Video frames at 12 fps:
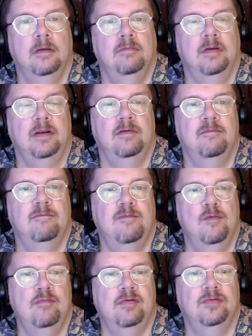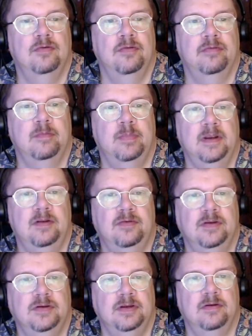Right, 4 is not the repeat
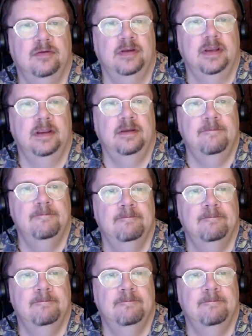digit on here,